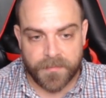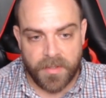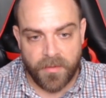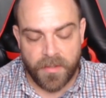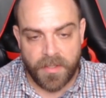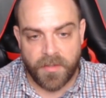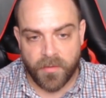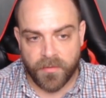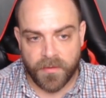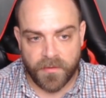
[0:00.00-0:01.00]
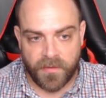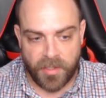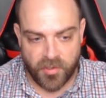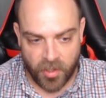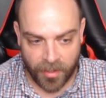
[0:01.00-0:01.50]
Unity uses
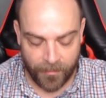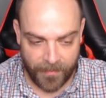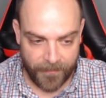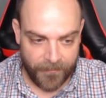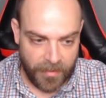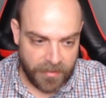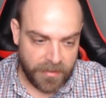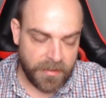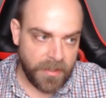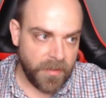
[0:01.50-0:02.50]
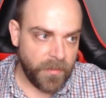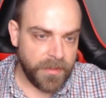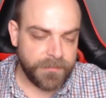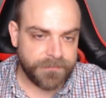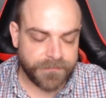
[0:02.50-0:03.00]
C#. And then another
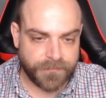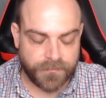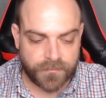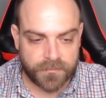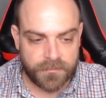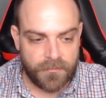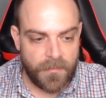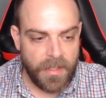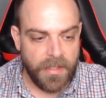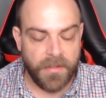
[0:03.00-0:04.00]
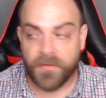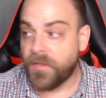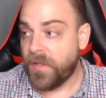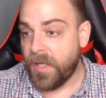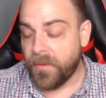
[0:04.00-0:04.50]
one is
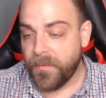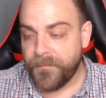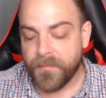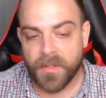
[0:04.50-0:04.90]
Godot.